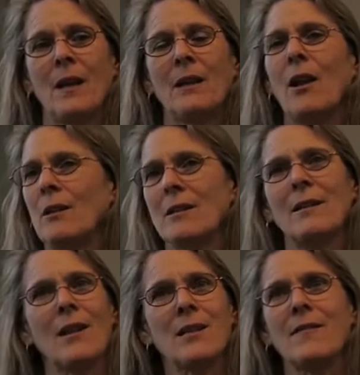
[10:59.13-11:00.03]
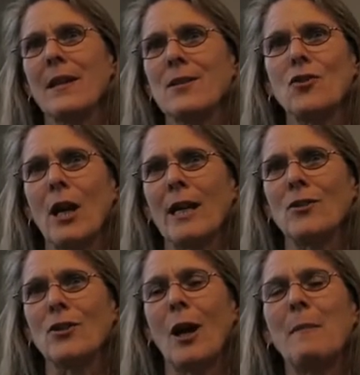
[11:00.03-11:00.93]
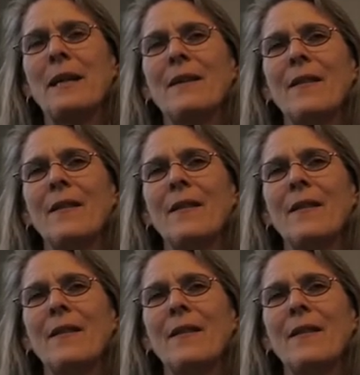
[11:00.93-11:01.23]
lots and lots of things changed. I mean,